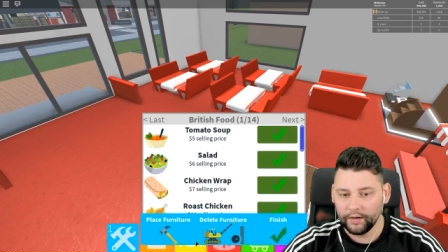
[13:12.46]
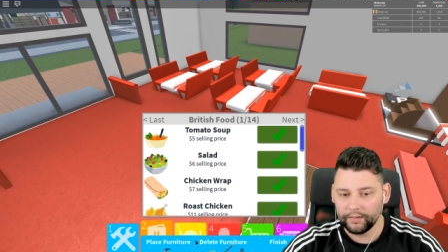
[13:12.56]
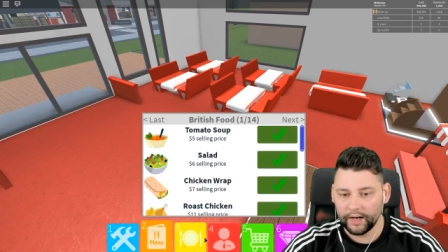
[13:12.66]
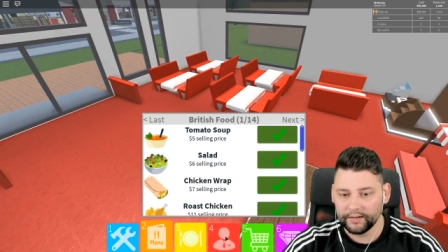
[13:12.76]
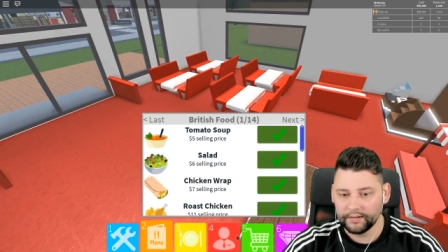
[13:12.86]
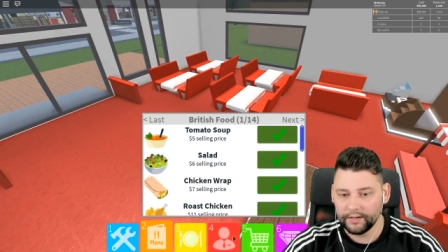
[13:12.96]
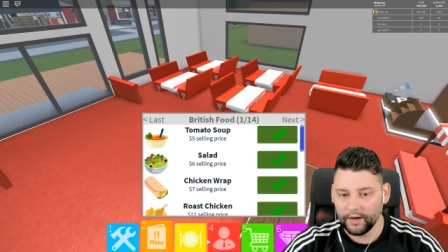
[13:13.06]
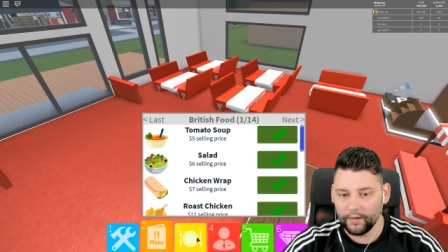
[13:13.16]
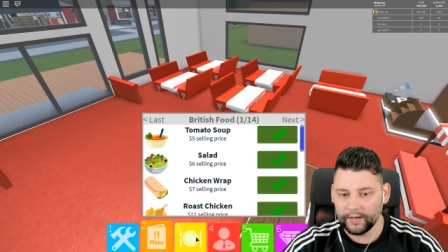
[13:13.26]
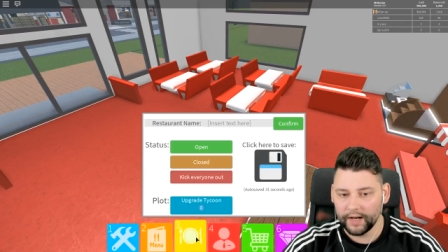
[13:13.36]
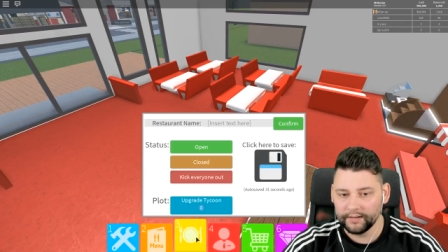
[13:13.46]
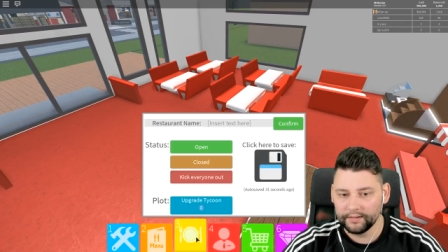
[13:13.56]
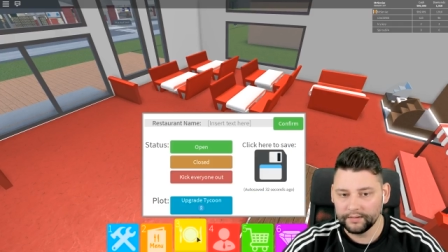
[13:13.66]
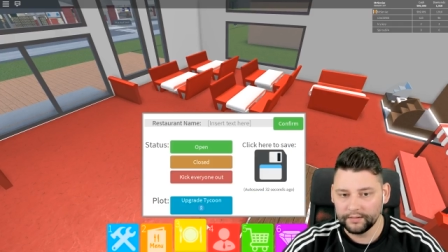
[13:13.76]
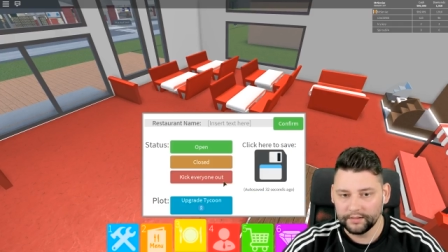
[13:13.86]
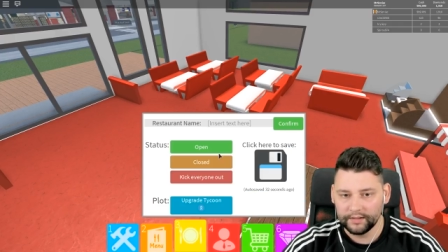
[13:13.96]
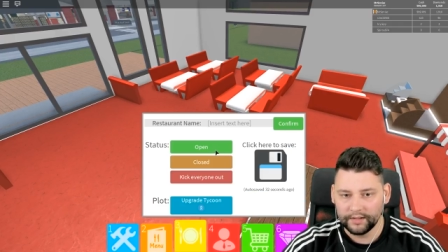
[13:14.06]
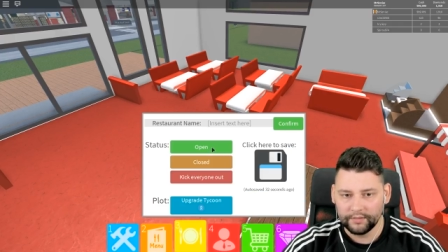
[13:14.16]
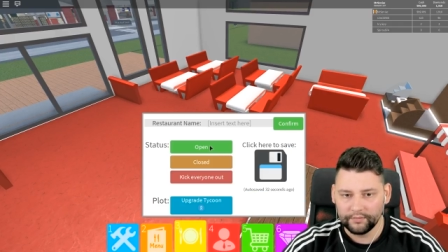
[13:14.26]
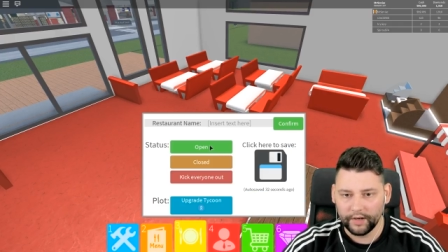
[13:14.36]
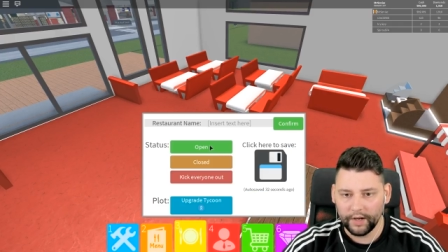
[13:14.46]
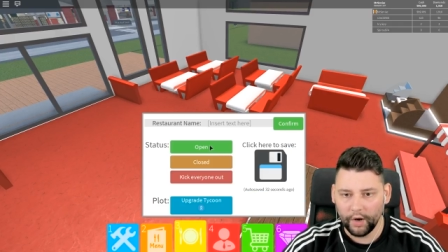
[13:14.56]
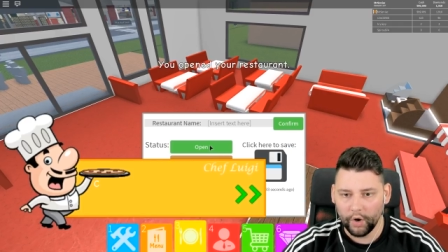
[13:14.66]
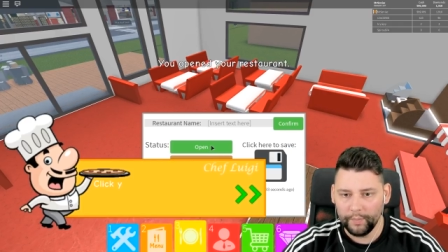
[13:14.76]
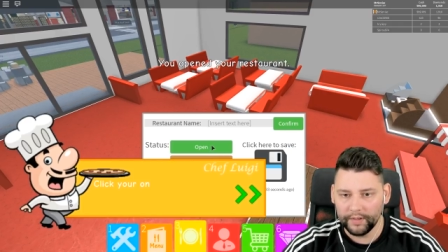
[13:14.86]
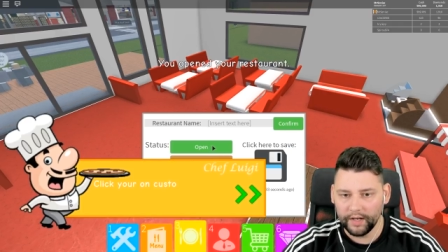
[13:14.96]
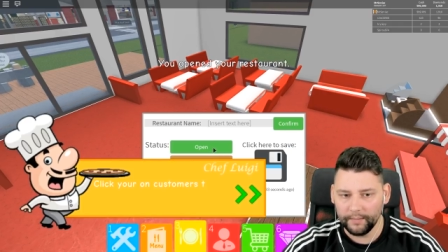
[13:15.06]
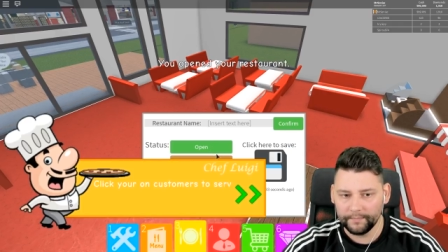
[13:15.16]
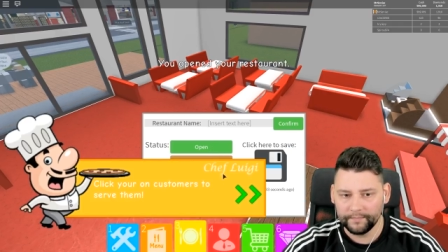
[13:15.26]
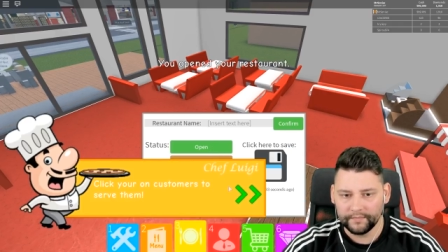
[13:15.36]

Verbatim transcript: Hold on. Hold on. Right. Open up.